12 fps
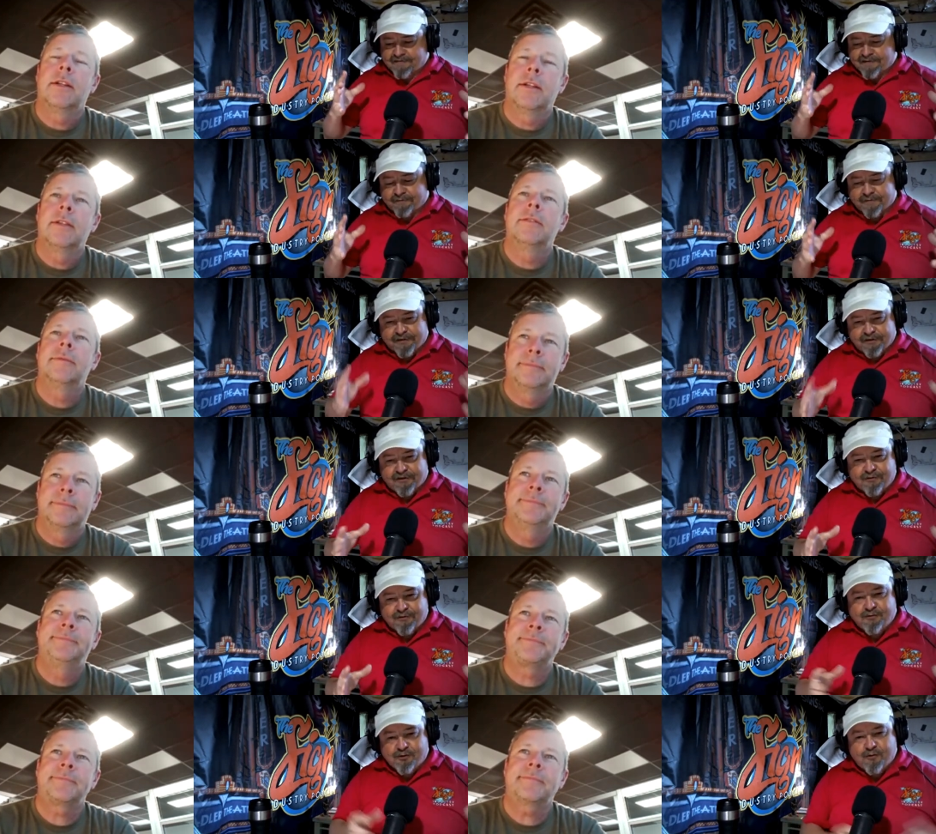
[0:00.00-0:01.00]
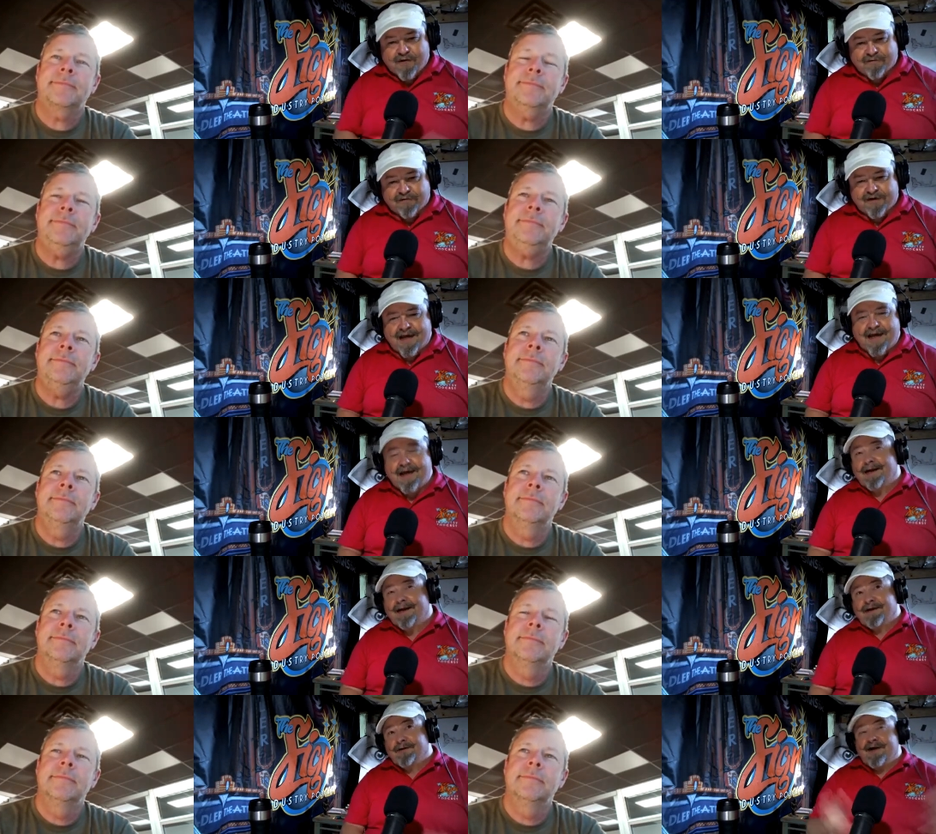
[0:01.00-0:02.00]
Speaker 1: have something to do new every day,
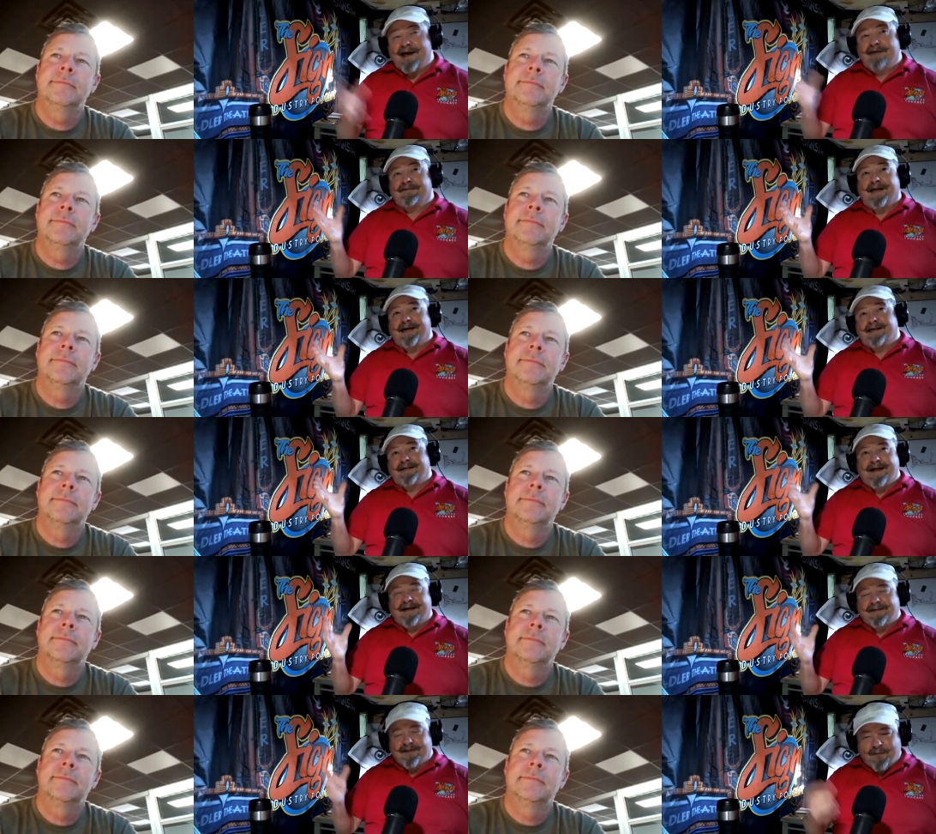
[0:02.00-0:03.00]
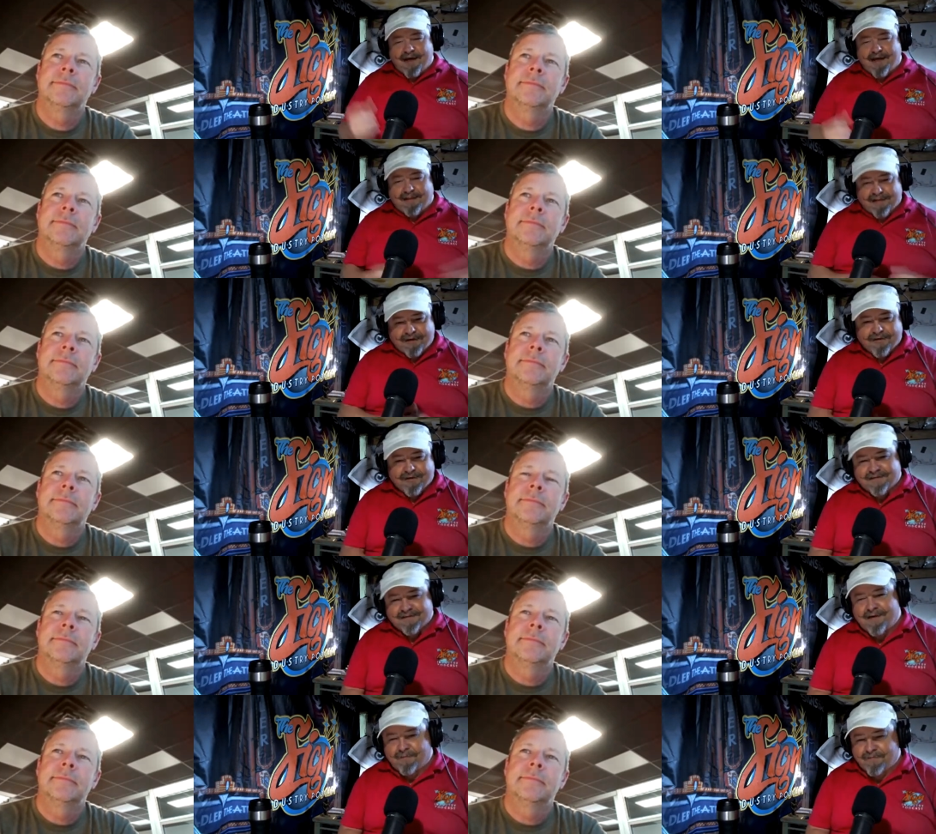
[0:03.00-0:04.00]
and I don't have a lot of debt to pay later?
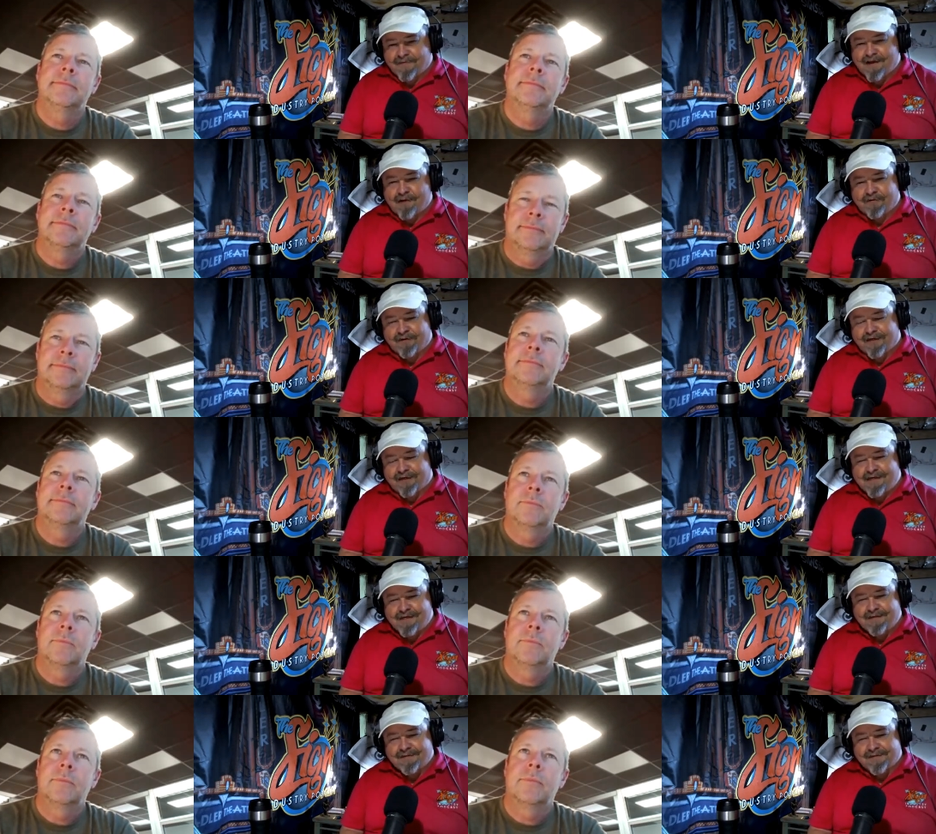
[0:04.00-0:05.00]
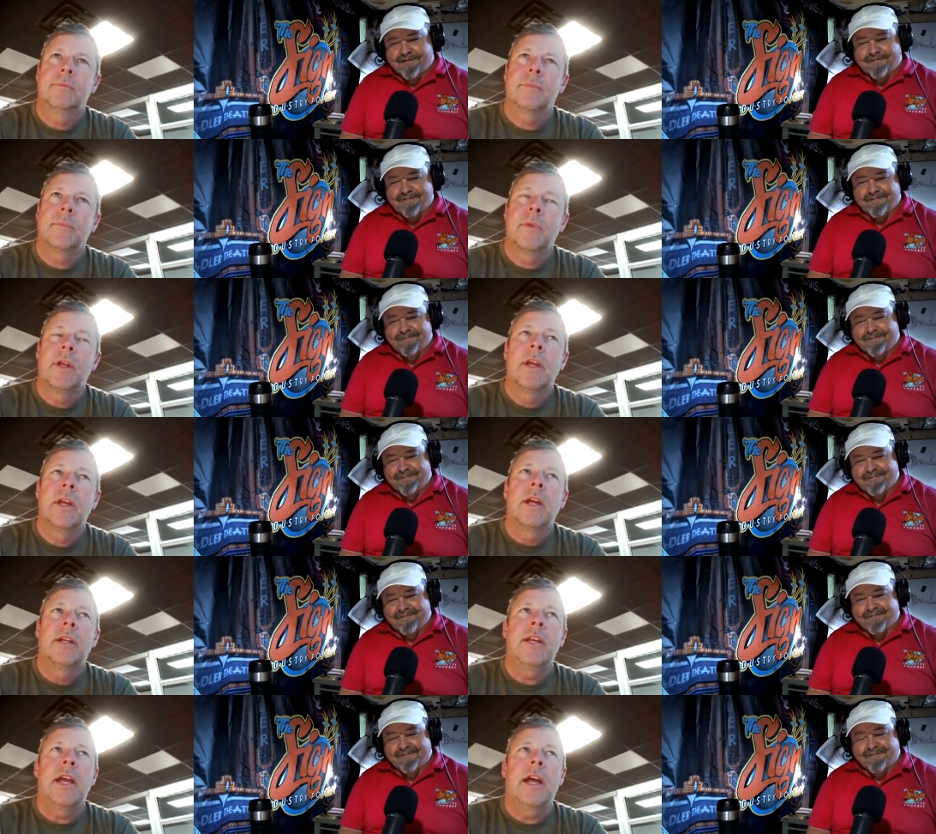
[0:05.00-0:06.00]
Is that that one of the keys?
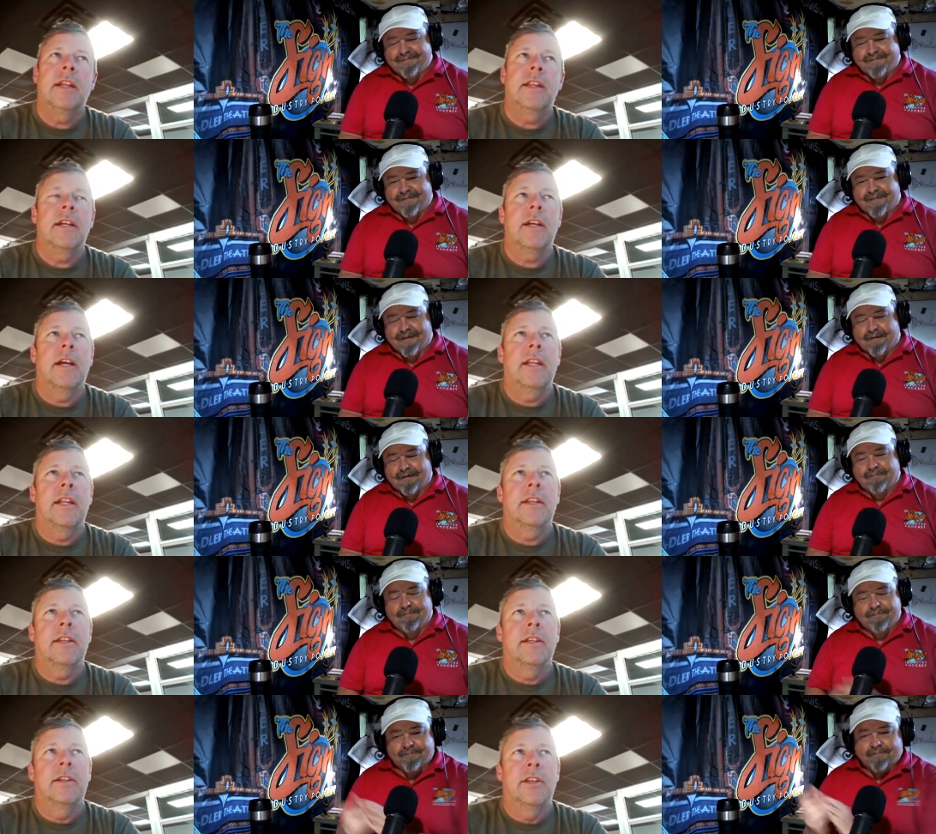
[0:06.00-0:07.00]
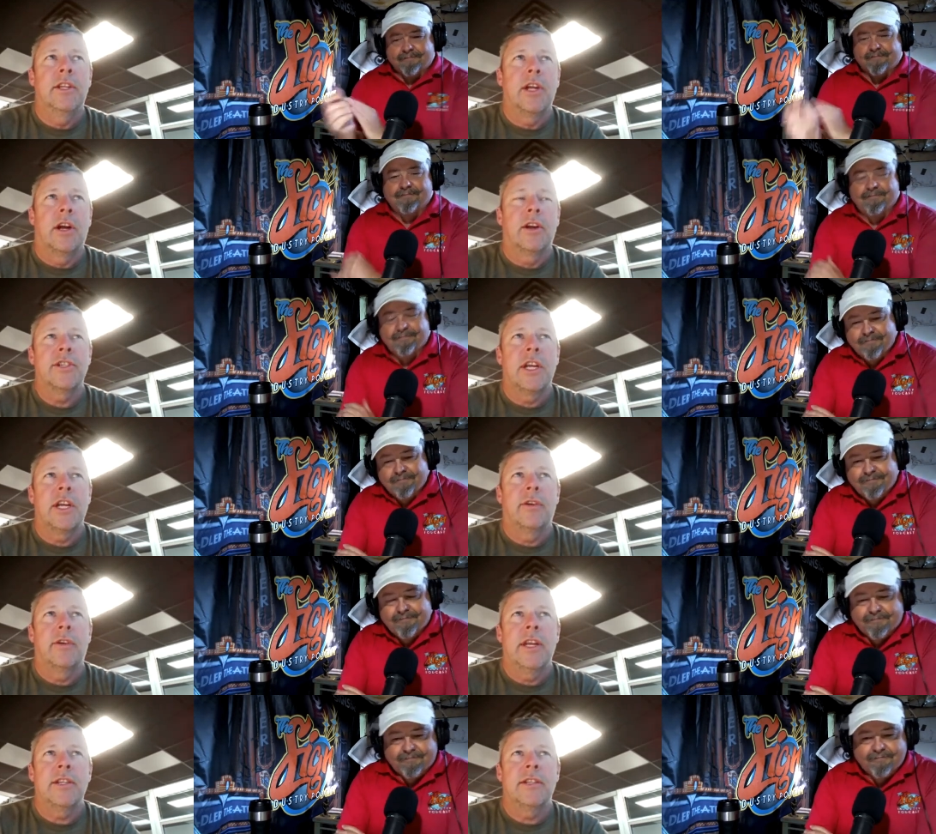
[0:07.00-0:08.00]
Speaker 2: Yeah, I think I think the the younger
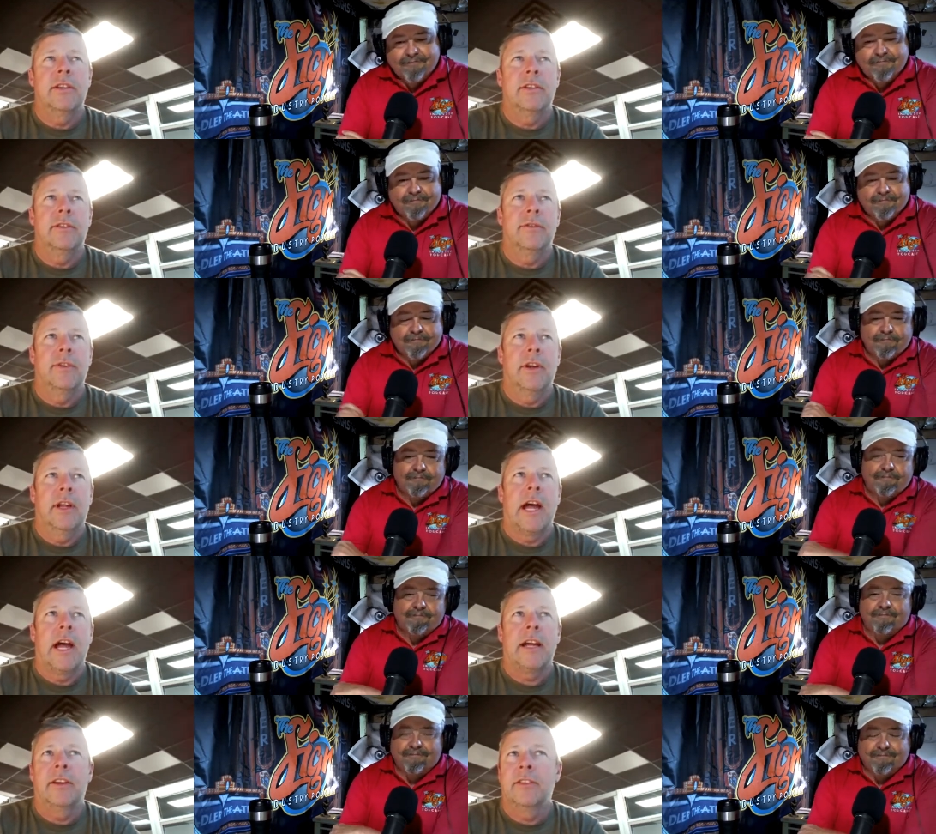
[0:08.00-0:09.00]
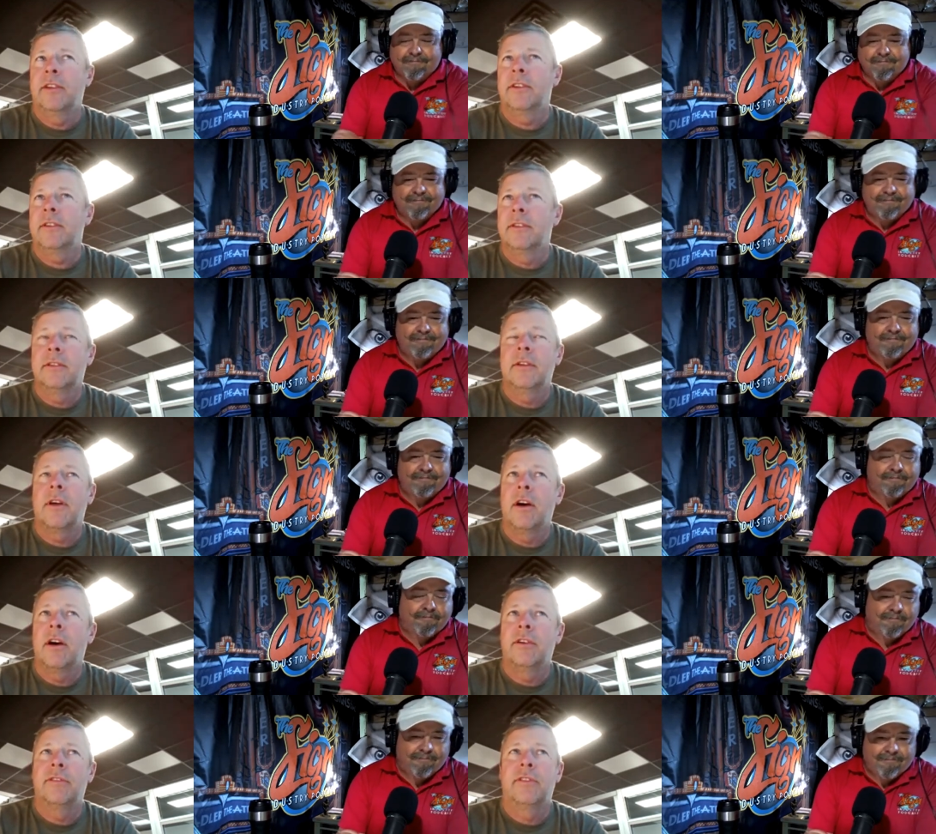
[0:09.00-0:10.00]
generation is very cognizant
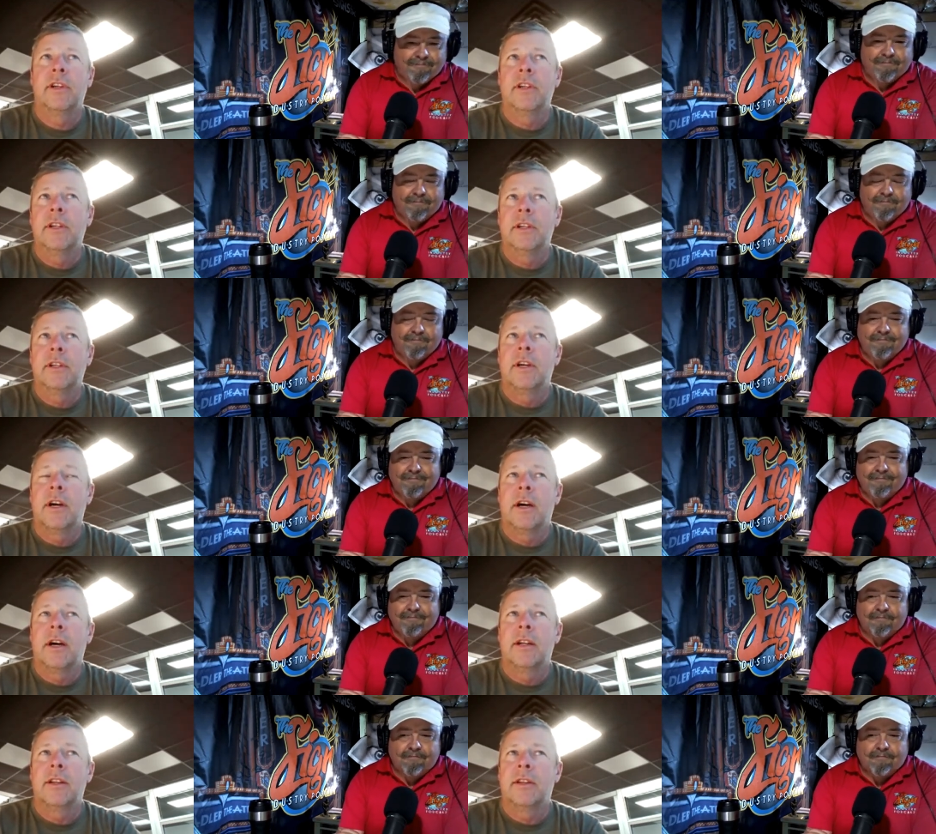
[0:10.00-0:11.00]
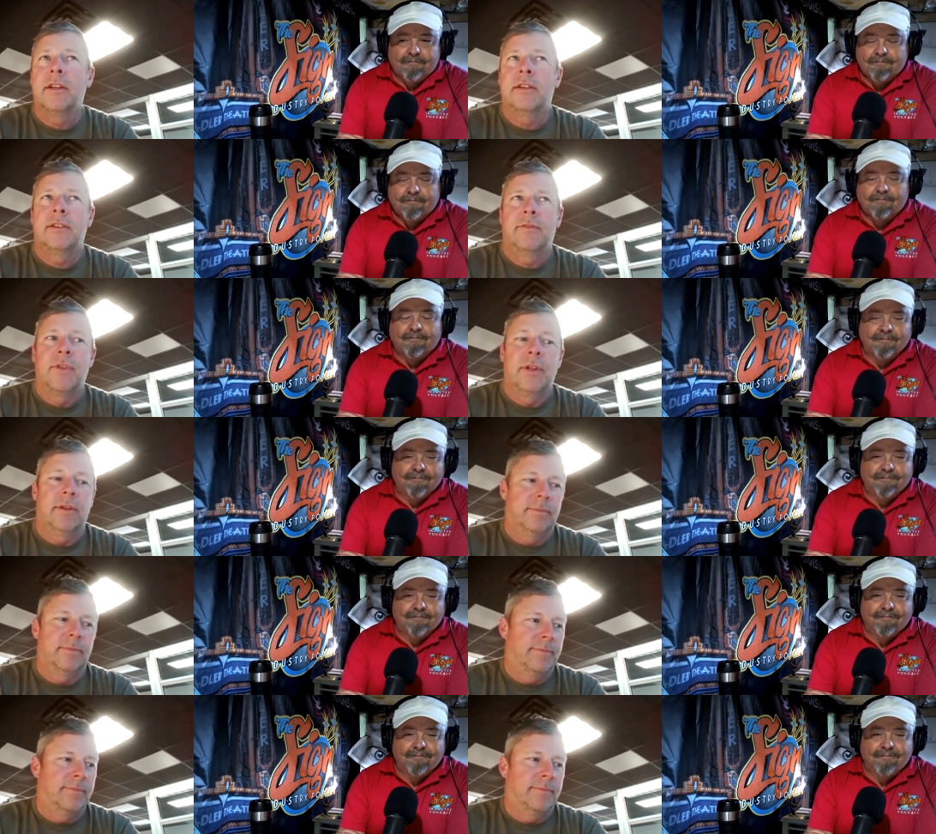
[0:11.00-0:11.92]
of uh, the the